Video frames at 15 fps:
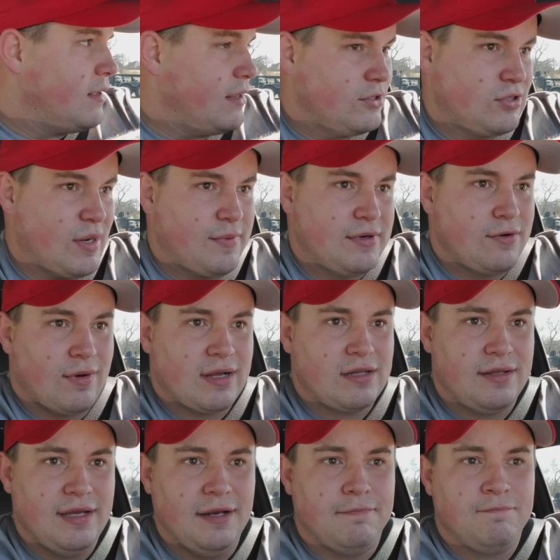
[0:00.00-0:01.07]
drop it
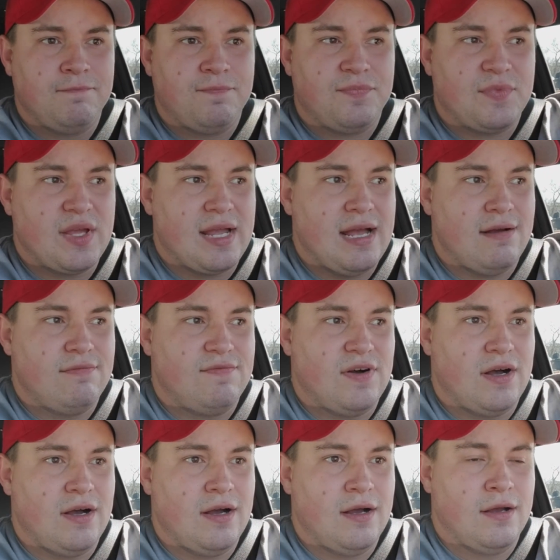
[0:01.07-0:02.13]
directly in. They have
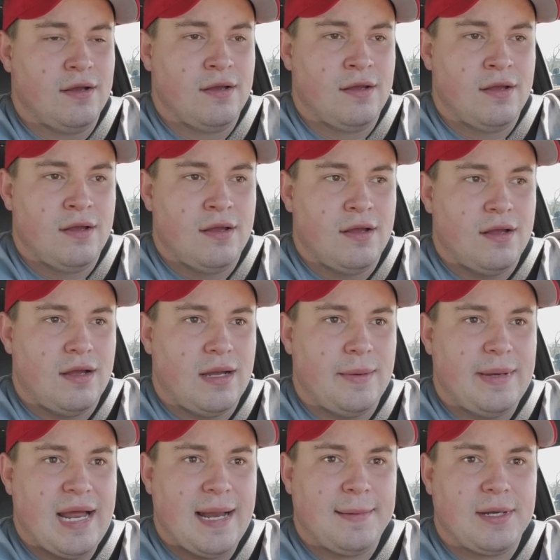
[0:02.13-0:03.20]

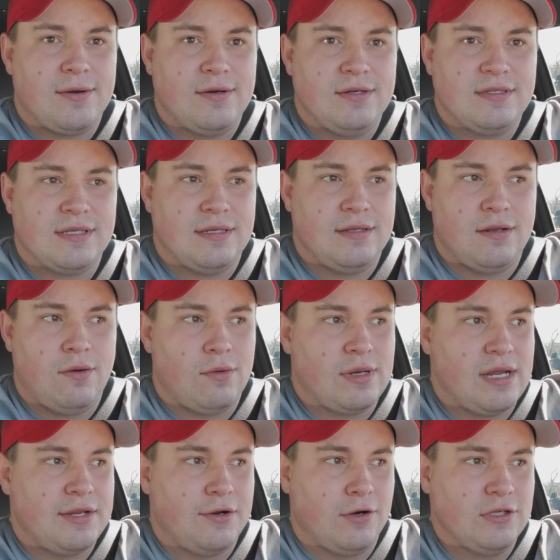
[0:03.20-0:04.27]
adapters and the whole
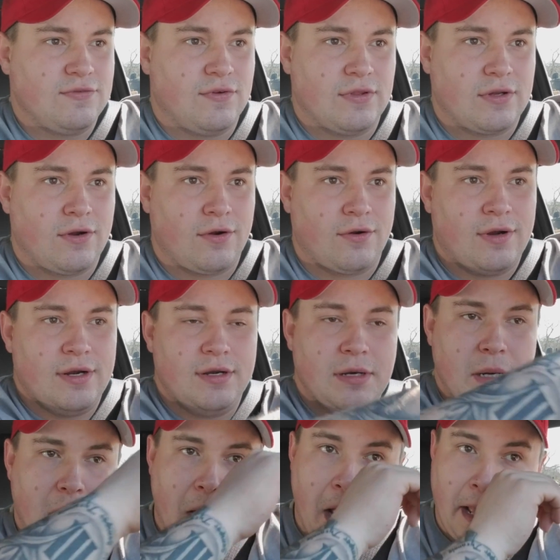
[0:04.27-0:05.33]
9 yards for the current
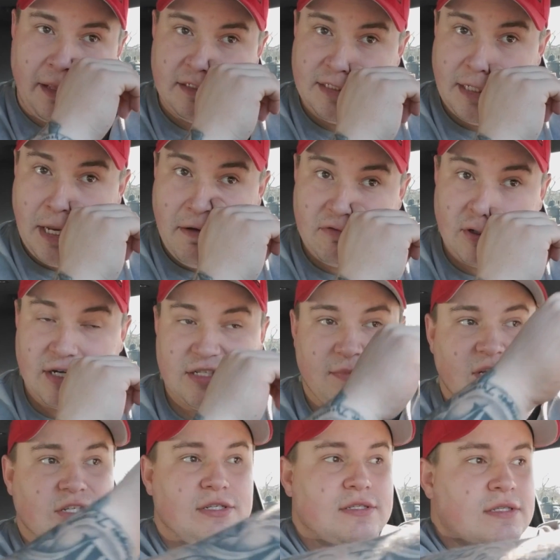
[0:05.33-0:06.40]
ZF
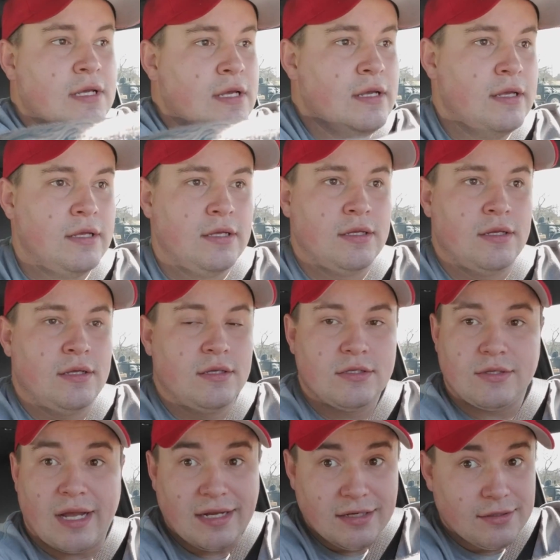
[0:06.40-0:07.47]
transmissions.
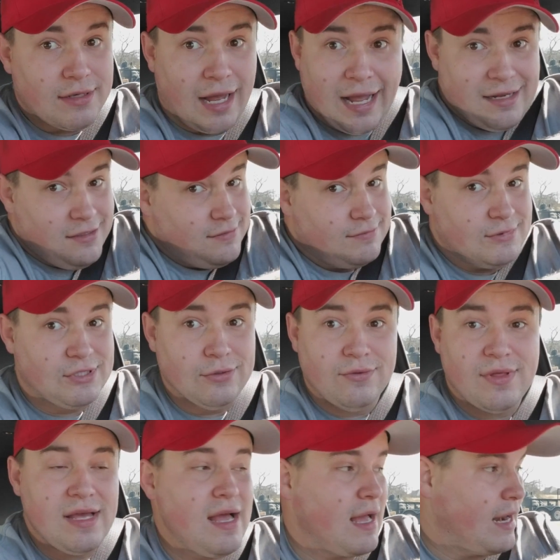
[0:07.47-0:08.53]
So I could do
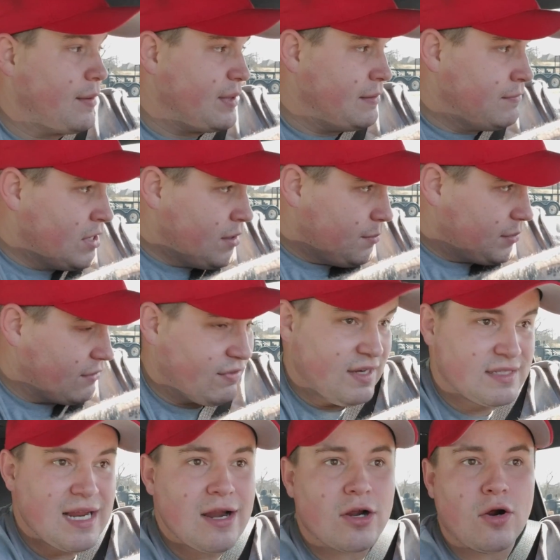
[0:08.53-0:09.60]
that. I mean, but if the
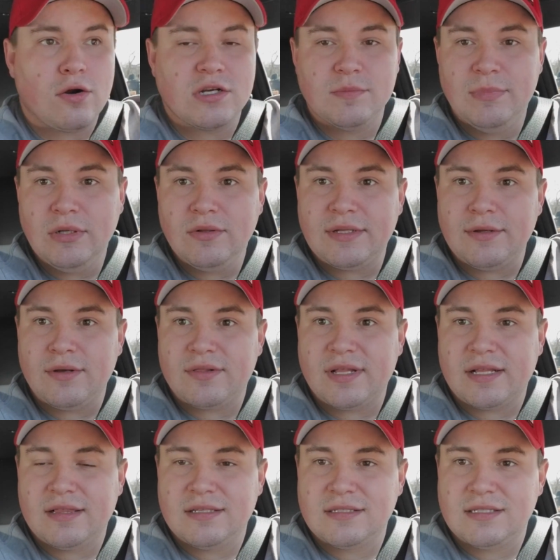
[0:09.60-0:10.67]
entire car is built and the only
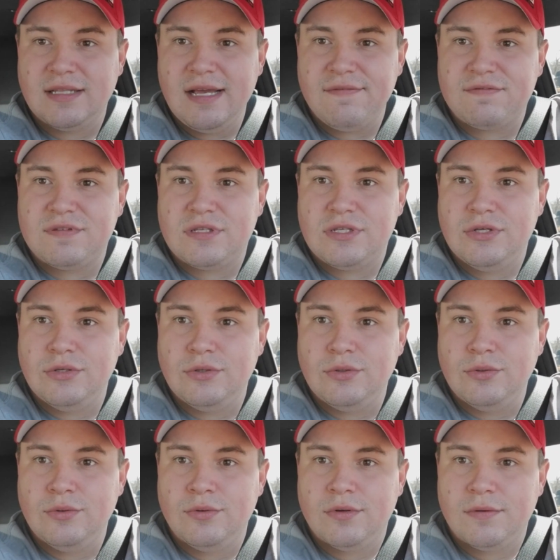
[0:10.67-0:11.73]
thing that's left
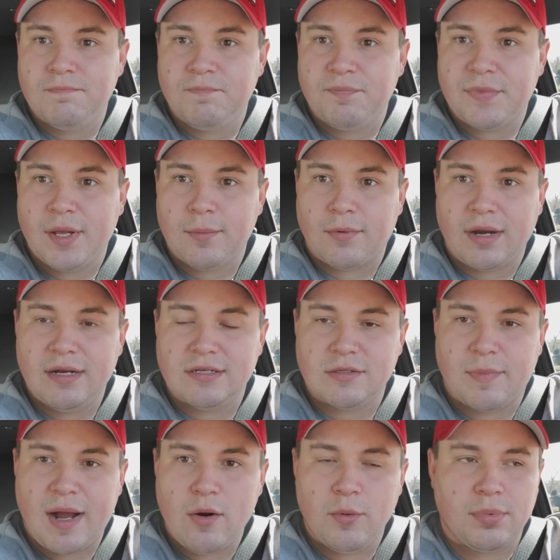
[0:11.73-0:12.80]
to upgrade is the
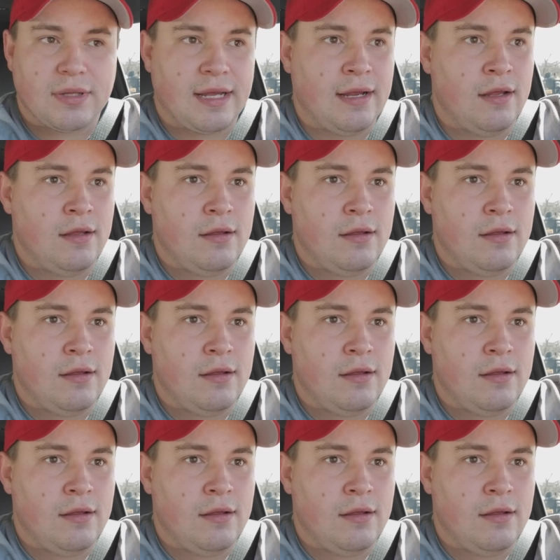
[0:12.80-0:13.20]
power plant,